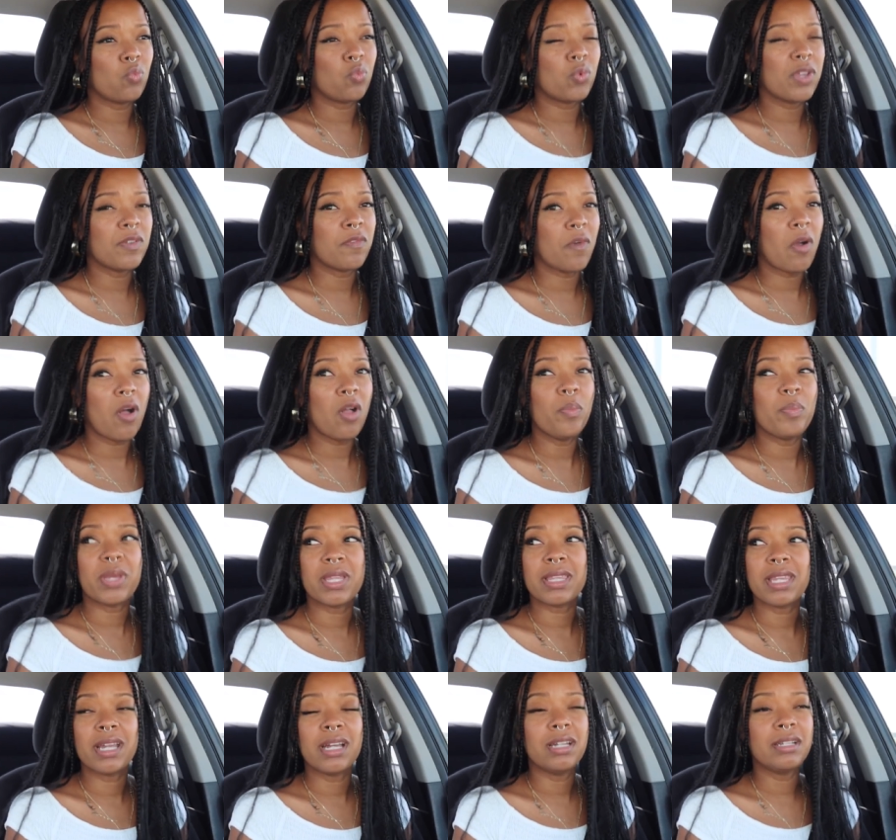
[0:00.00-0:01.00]
we've all
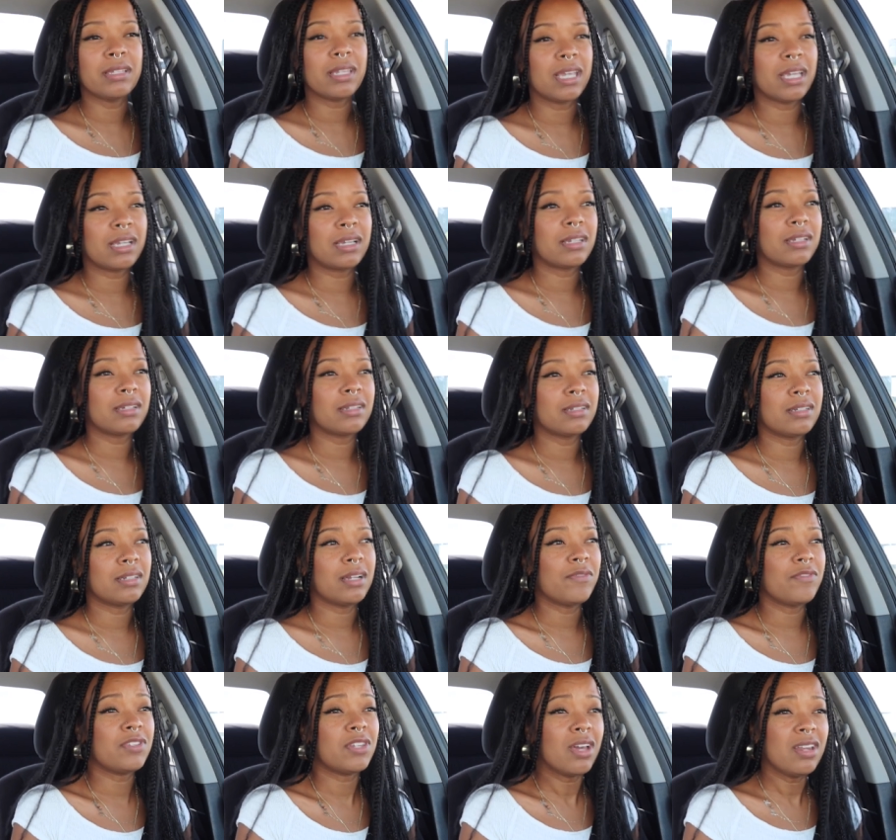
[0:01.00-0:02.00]
been there. Like,
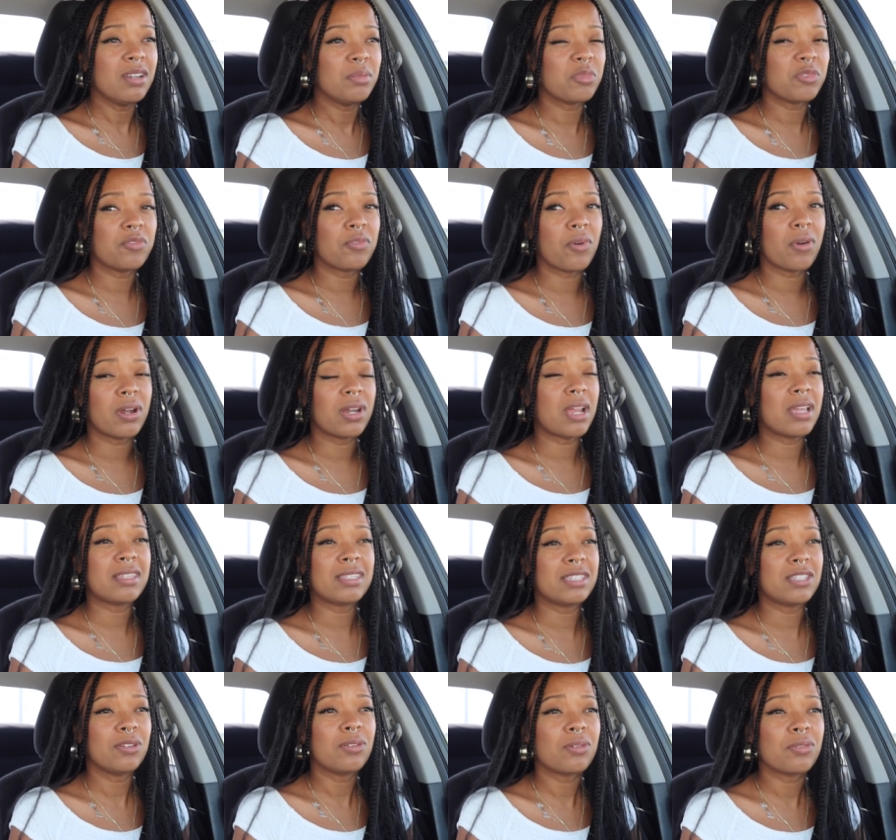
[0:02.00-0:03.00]
I've done it before and I
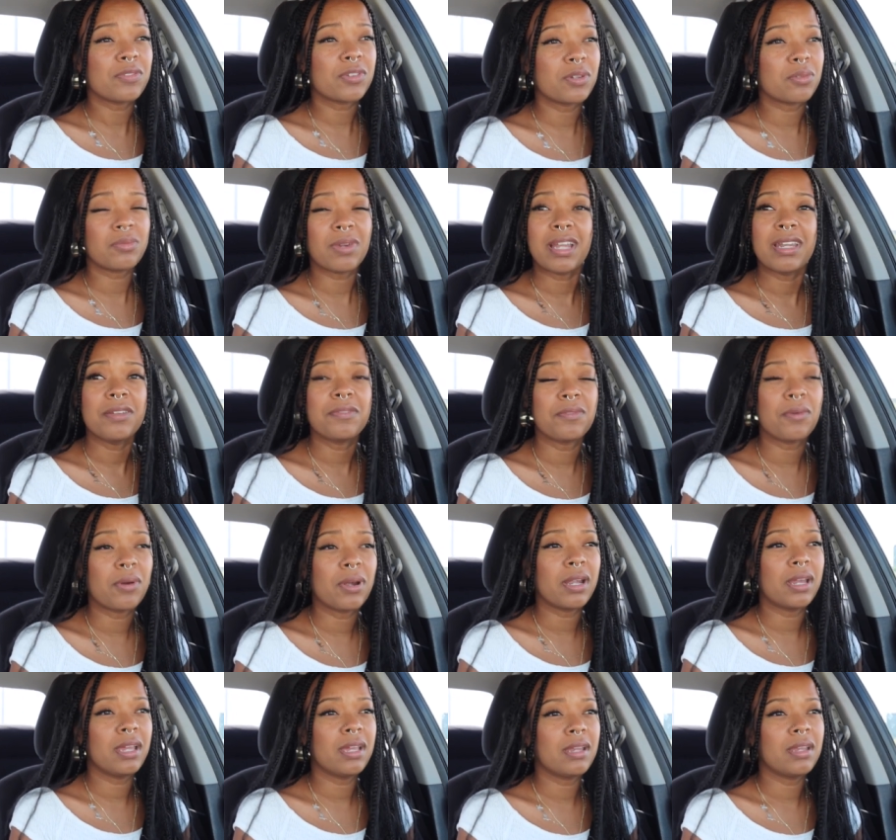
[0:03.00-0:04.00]
still don't feel ready
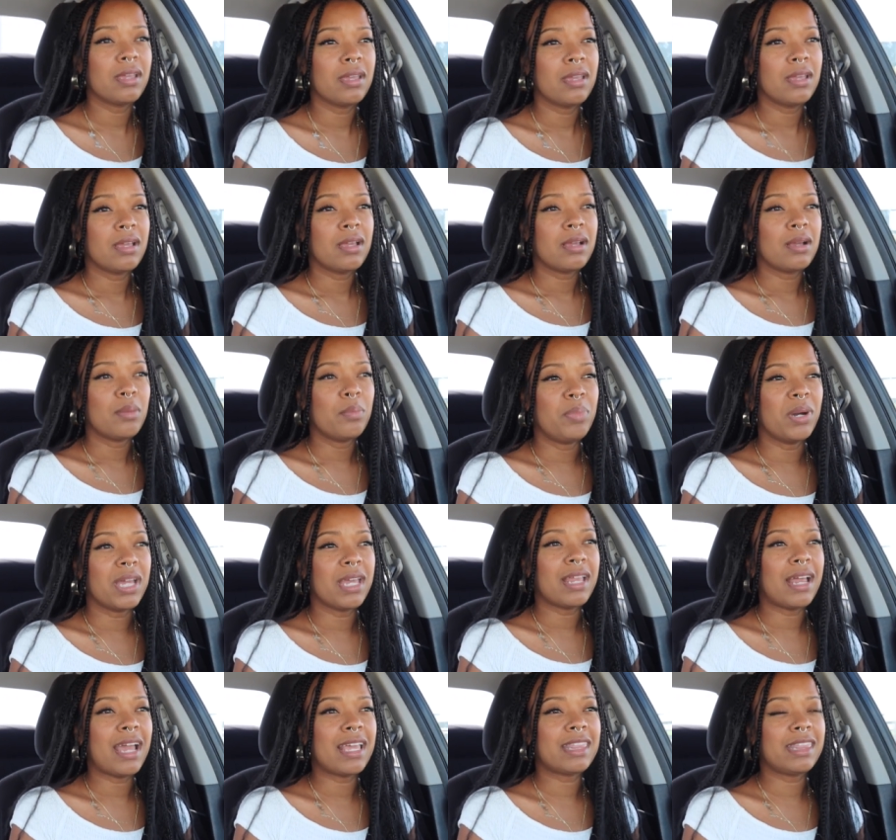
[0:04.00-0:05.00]
for it.
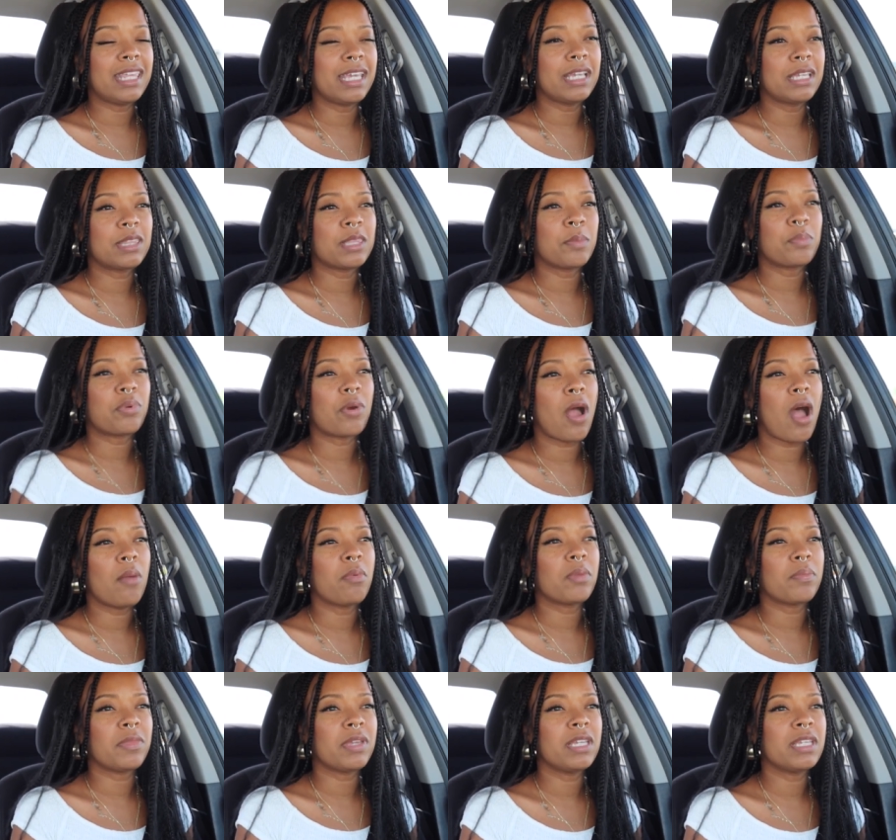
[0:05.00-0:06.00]
But I think the
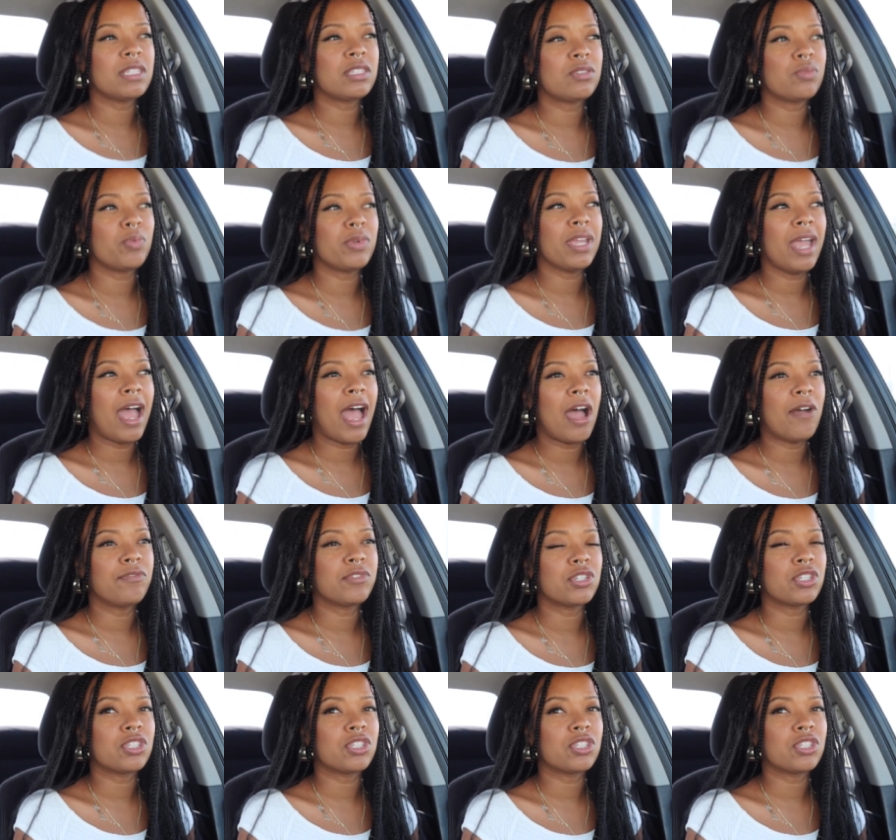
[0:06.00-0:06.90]
problem is we have to